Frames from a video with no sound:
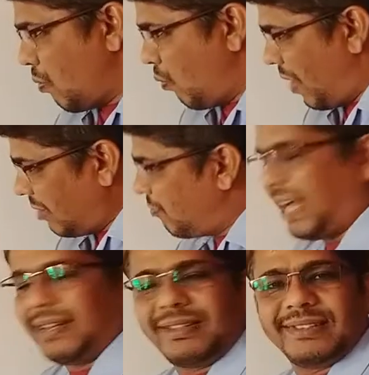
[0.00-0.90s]
is equal
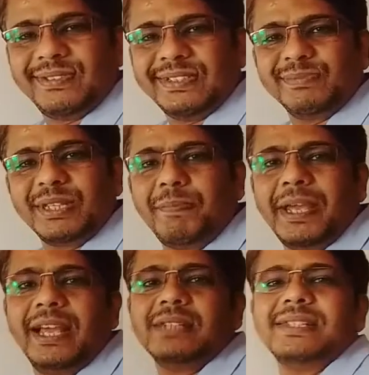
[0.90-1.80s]
to, take
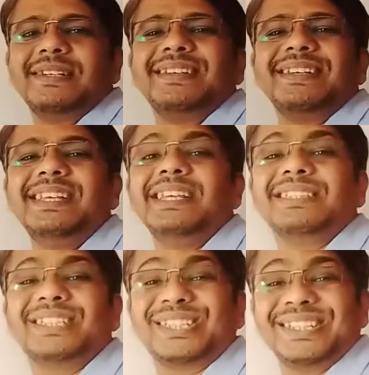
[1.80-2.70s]
one
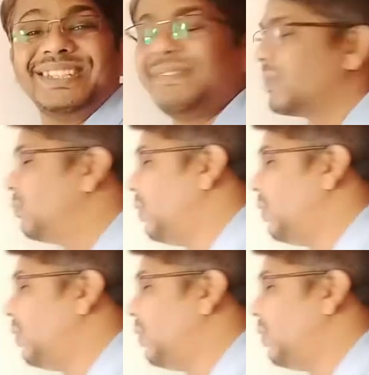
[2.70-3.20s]
factor from the